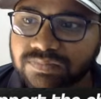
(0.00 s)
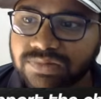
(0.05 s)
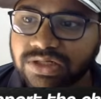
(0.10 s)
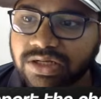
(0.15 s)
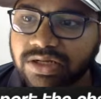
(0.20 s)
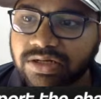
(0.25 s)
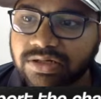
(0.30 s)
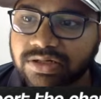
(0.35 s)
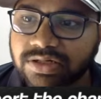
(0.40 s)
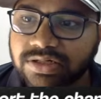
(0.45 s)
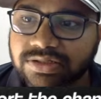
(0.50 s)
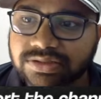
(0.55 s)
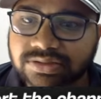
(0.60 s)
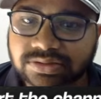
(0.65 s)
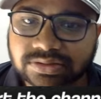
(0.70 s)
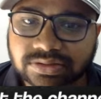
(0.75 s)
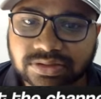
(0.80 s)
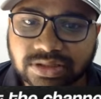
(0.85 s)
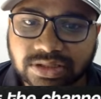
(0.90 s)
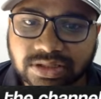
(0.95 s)
and let's
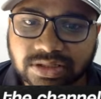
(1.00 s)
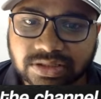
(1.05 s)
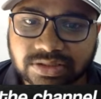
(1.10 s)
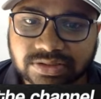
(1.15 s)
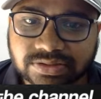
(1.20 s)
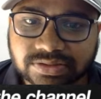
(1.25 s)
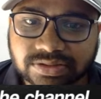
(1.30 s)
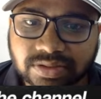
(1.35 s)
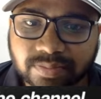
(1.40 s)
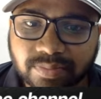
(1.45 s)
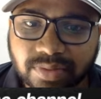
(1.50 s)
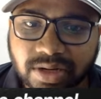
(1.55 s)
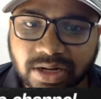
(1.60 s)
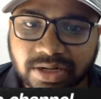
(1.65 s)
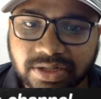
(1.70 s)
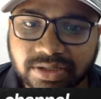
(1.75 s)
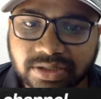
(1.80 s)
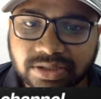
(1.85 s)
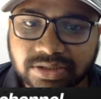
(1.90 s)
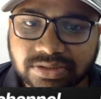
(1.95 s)
decrease the
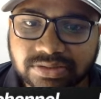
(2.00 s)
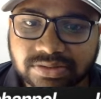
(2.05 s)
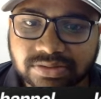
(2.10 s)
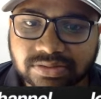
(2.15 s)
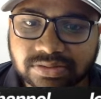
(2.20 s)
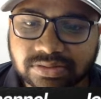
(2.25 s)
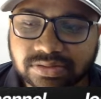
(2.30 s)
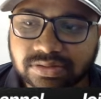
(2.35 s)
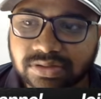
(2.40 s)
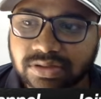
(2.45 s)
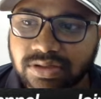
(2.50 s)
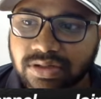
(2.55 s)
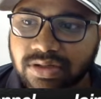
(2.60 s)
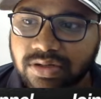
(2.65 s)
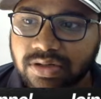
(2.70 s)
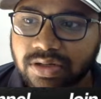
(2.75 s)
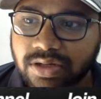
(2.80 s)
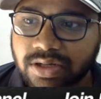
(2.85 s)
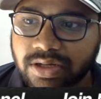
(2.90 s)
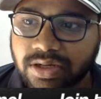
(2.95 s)
brightness
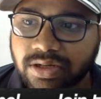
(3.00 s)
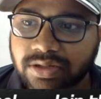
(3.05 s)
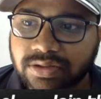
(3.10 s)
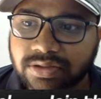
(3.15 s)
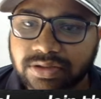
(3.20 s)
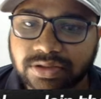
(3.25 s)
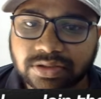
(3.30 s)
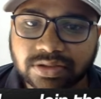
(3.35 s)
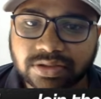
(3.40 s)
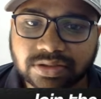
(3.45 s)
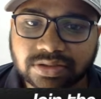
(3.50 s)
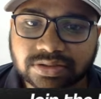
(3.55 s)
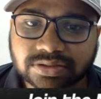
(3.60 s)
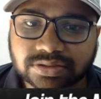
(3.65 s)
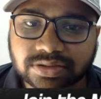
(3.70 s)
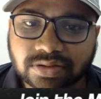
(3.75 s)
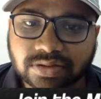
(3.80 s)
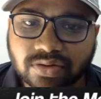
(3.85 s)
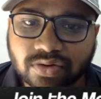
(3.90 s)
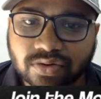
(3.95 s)
and increase
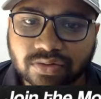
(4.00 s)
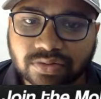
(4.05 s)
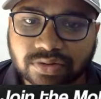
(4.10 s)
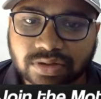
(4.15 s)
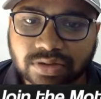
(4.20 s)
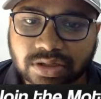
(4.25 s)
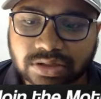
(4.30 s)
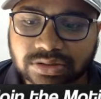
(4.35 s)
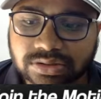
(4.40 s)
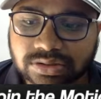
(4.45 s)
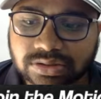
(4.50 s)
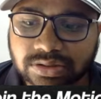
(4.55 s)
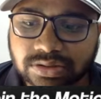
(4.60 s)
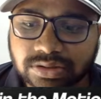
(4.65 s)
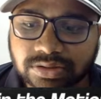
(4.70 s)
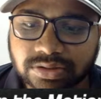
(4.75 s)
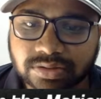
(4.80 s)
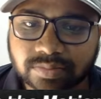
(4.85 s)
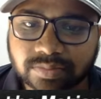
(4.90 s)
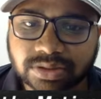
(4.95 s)
the contrast a
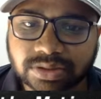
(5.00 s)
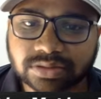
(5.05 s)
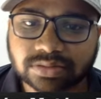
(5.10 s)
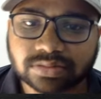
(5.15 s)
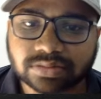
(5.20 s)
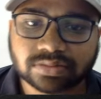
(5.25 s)
little bit.